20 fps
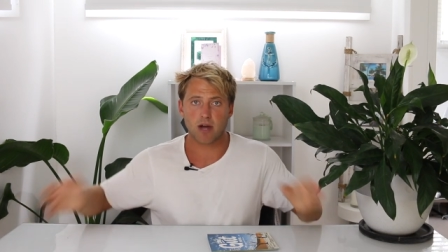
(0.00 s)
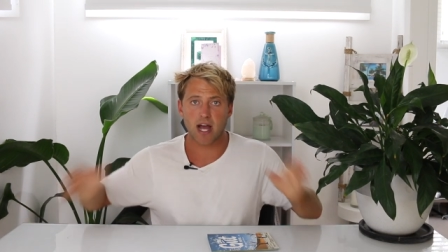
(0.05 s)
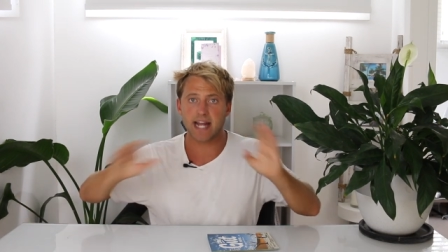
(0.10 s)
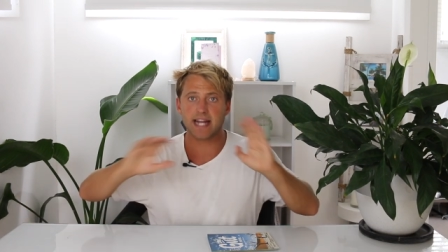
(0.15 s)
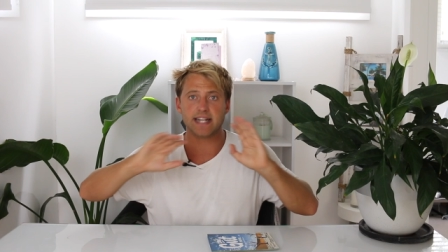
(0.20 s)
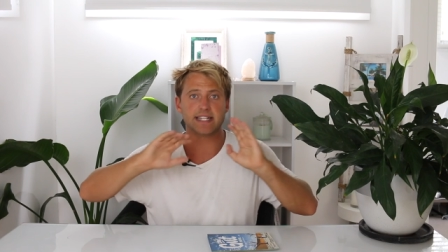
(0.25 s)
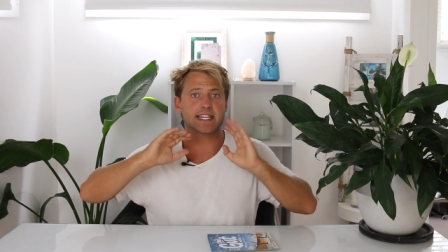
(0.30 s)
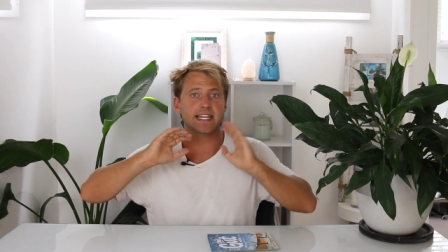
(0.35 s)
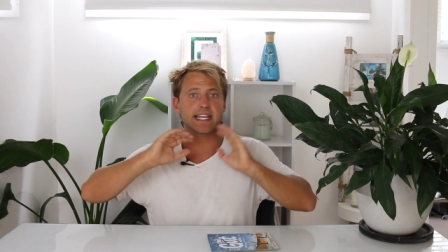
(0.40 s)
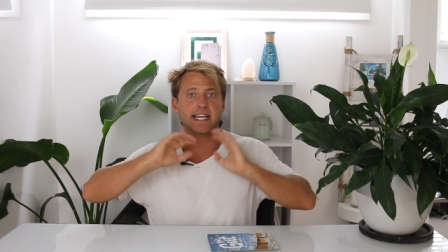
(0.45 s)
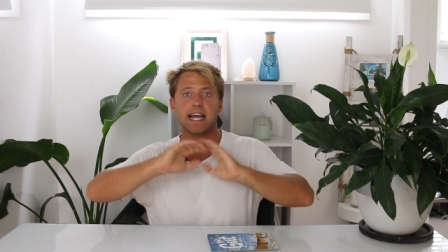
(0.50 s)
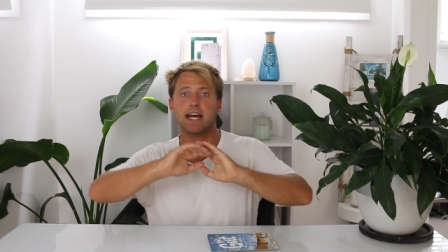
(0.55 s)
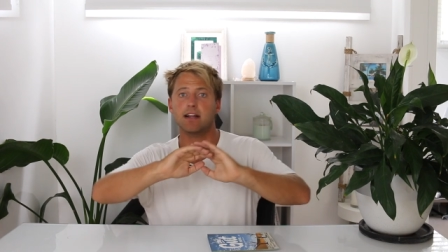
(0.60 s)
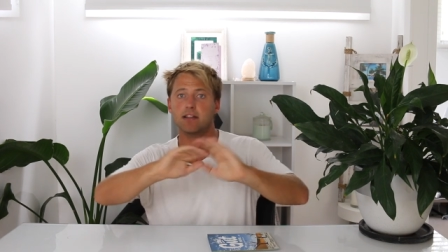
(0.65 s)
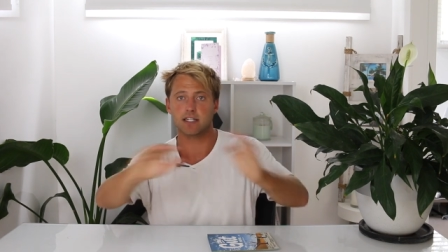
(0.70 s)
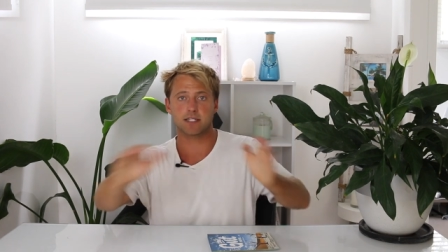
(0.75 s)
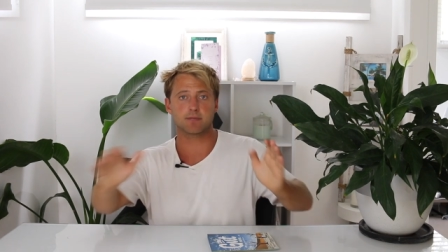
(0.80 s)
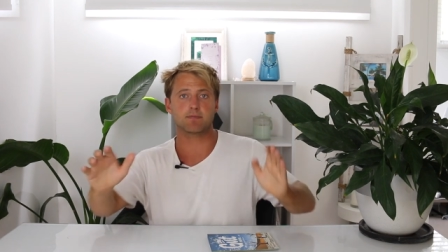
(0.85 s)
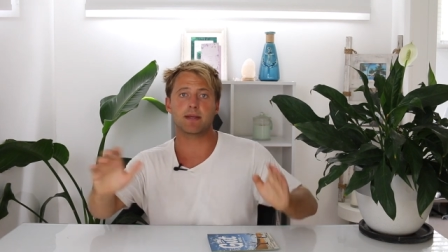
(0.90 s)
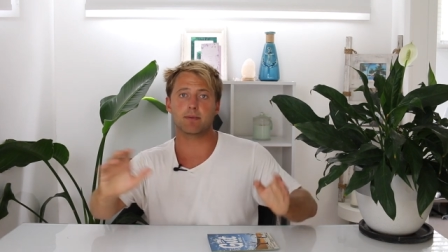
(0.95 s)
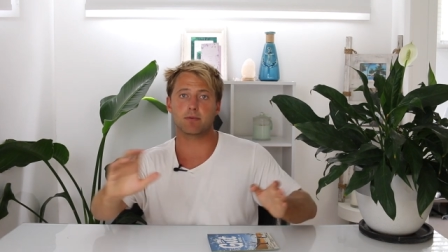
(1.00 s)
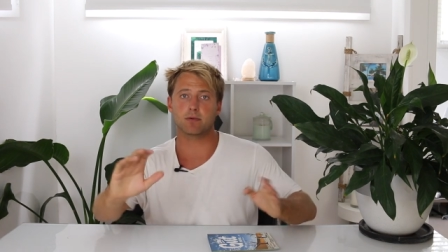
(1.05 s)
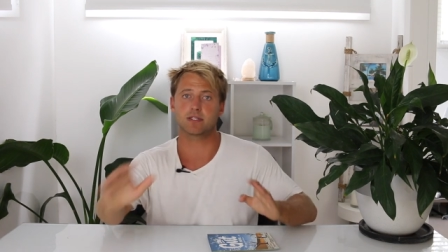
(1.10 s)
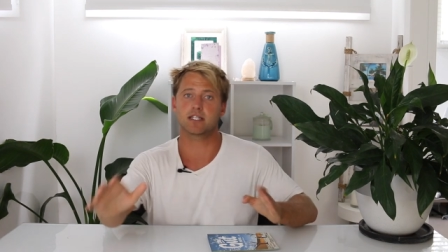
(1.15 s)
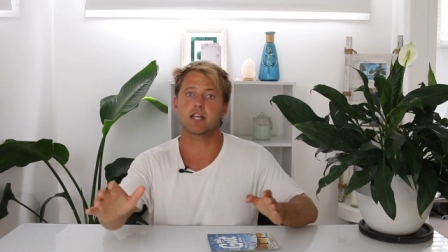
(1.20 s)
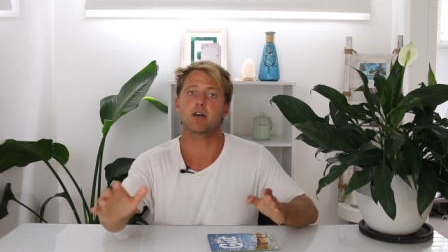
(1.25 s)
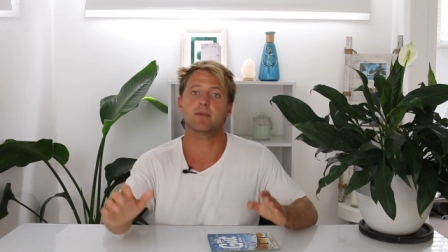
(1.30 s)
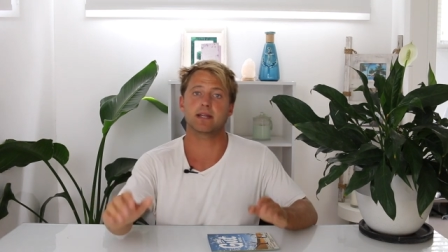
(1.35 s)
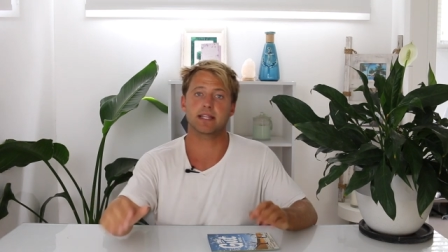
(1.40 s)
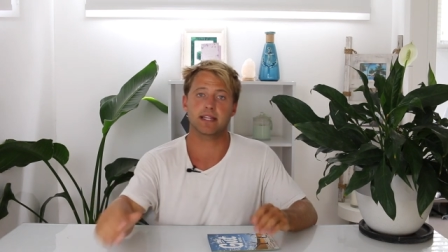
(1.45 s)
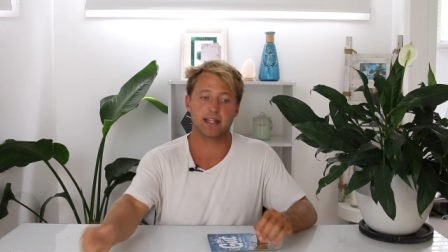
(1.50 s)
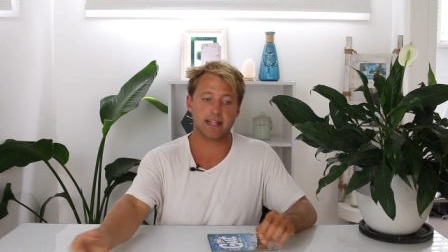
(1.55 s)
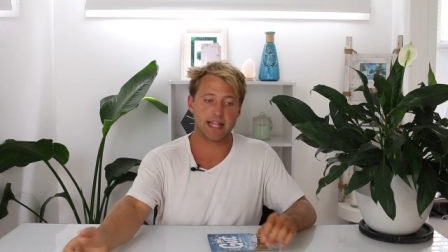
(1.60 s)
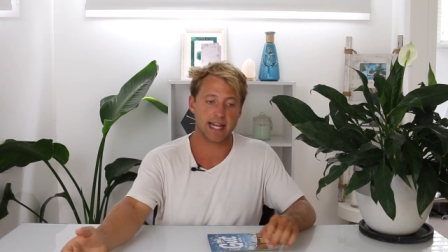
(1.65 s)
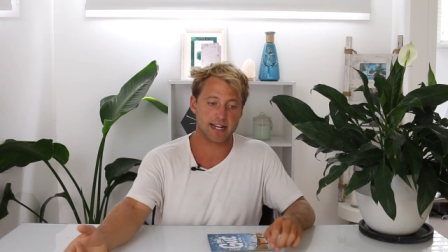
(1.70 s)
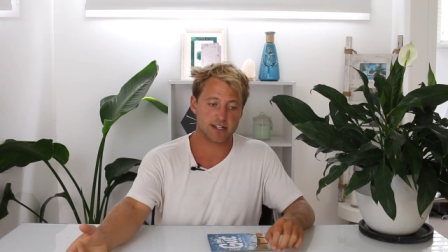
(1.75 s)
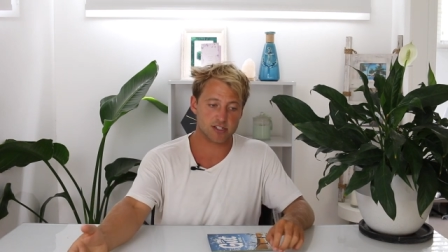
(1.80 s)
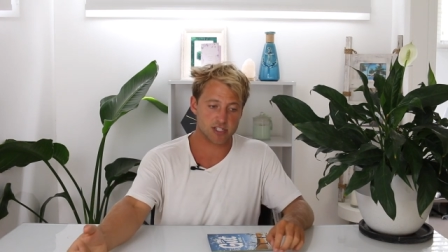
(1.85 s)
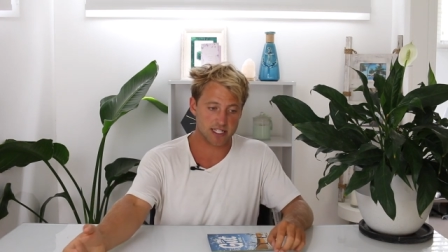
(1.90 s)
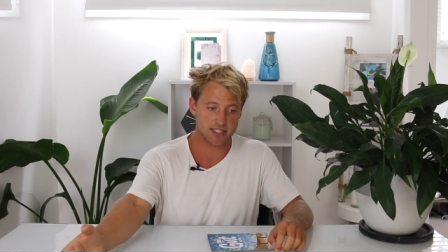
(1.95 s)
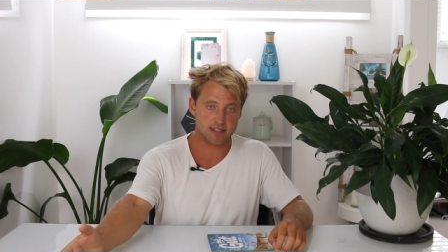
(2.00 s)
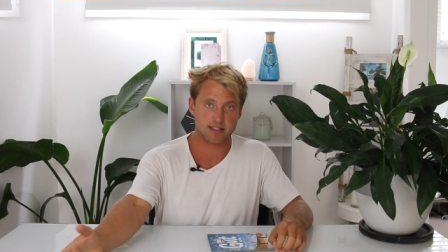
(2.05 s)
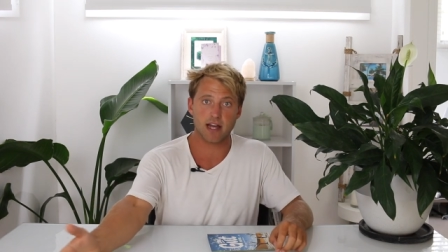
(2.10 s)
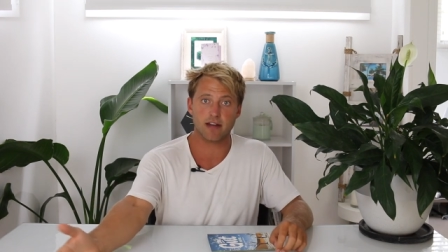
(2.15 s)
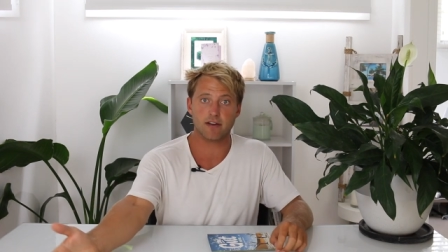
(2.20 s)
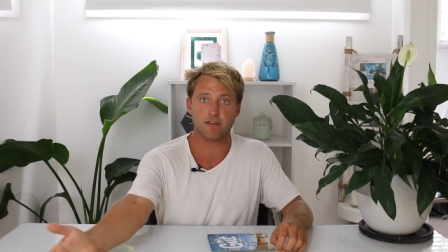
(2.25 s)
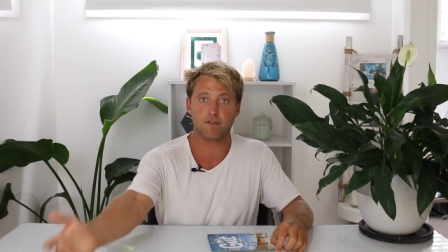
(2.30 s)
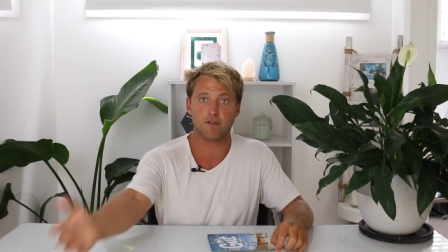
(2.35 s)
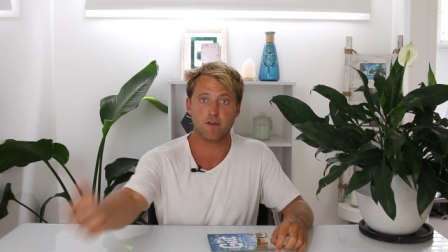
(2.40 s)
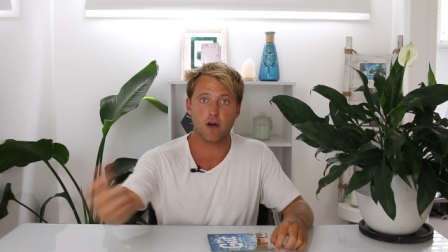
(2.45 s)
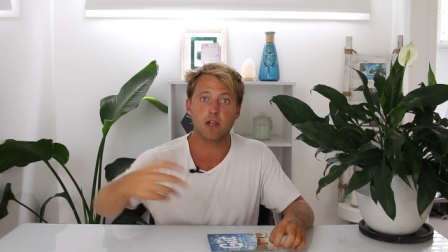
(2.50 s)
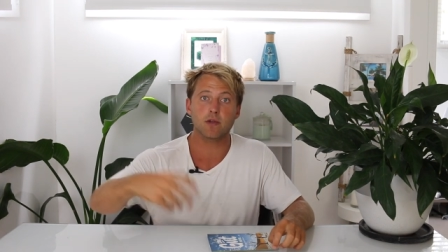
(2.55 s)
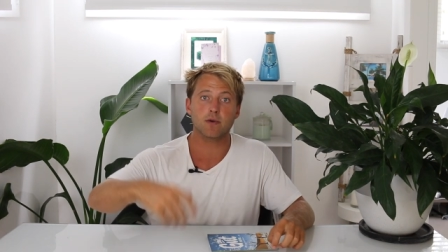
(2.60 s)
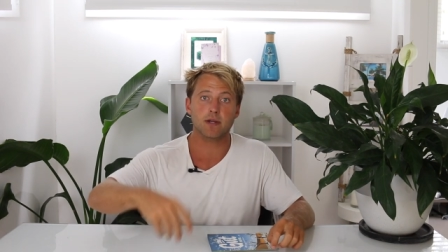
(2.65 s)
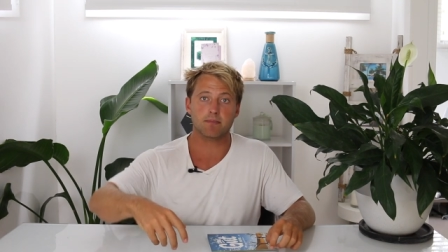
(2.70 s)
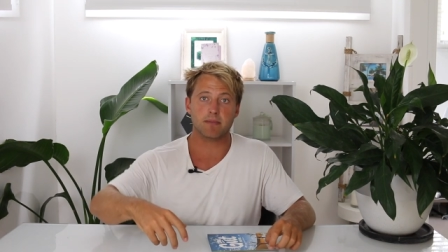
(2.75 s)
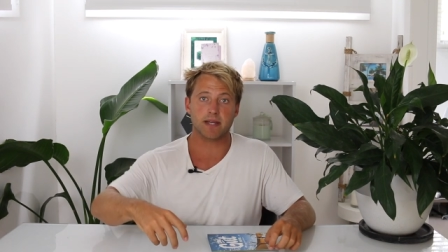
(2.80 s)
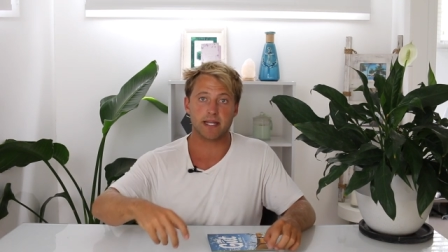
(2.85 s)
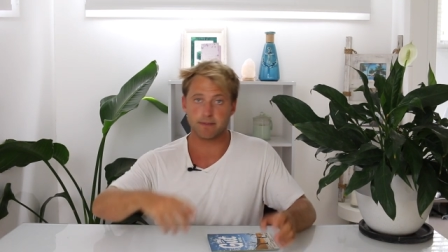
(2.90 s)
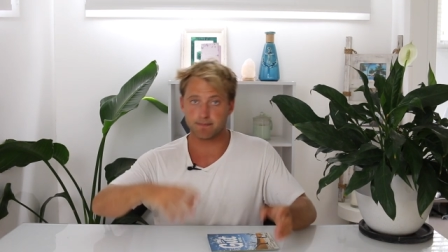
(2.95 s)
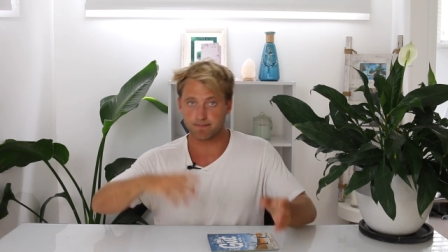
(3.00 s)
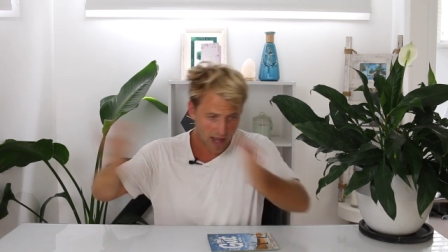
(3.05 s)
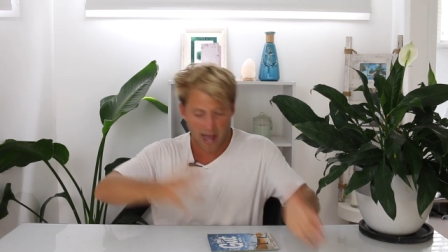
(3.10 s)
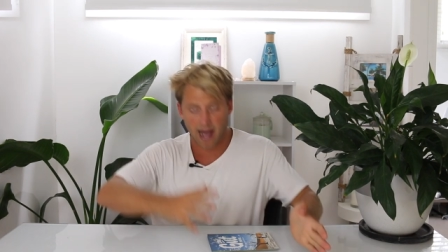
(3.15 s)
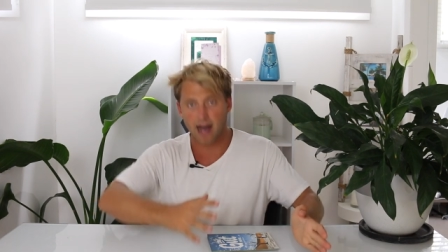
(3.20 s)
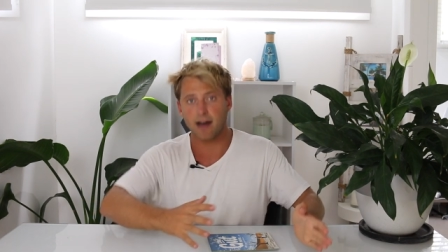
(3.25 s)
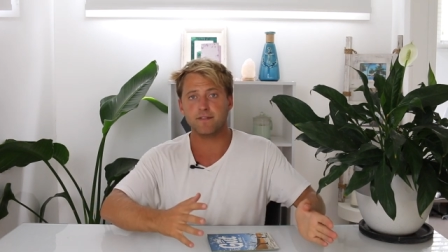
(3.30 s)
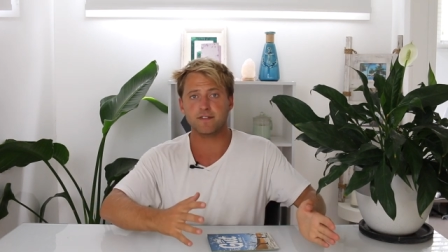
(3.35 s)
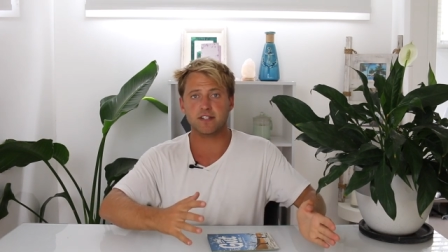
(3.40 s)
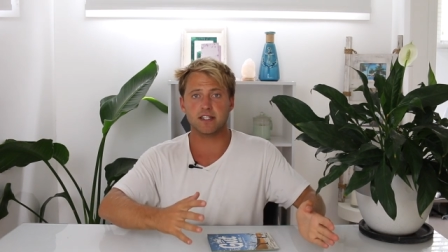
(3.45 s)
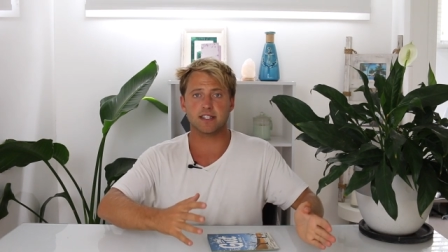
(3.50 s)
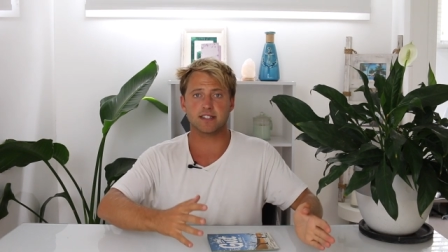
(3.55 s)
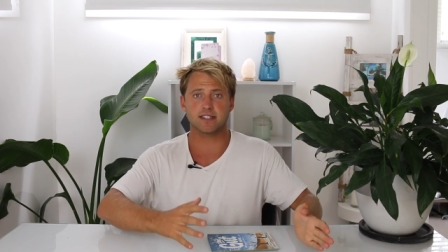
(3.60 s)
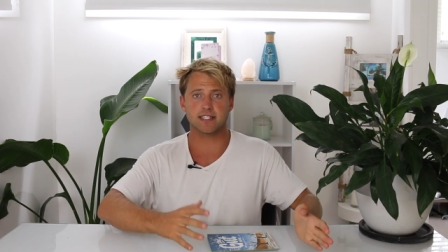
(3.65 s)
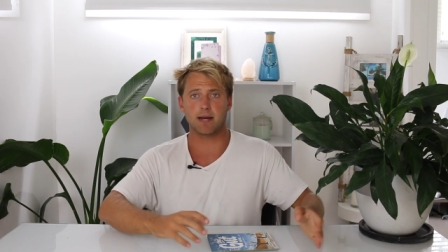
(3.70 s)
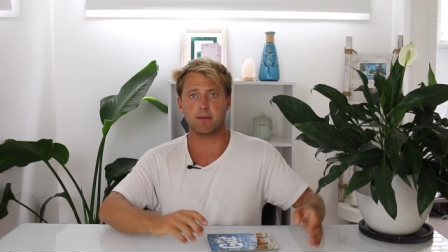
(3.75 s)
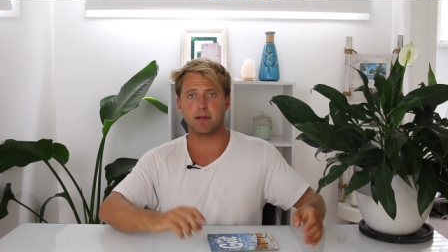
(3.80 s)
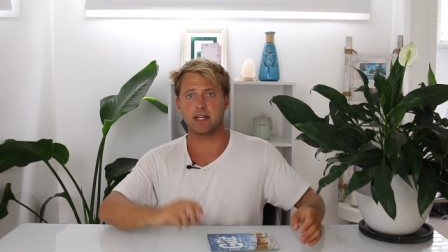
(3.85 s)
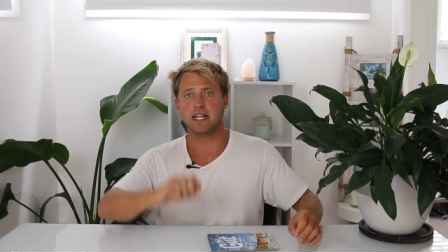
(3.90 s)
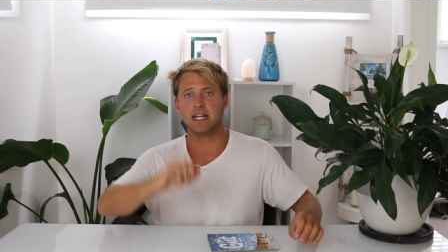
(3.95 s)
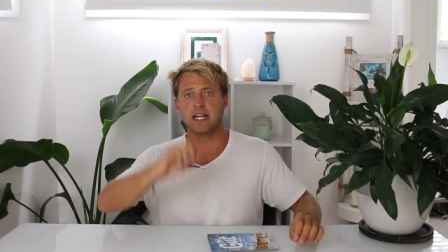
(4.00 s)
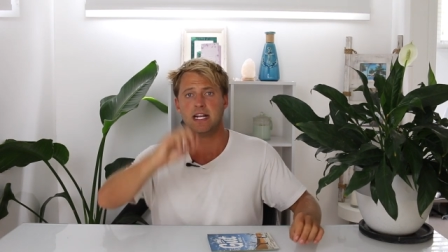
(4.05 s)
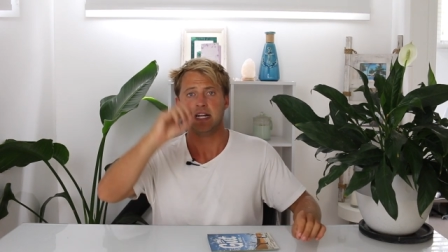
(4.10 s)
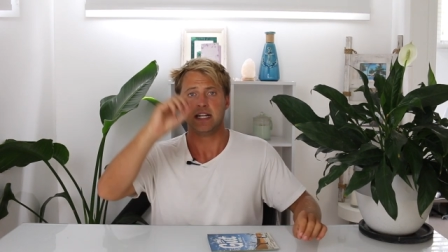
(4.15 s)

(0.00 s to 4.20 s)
I had countless people tell me that they actually started following me after the summit,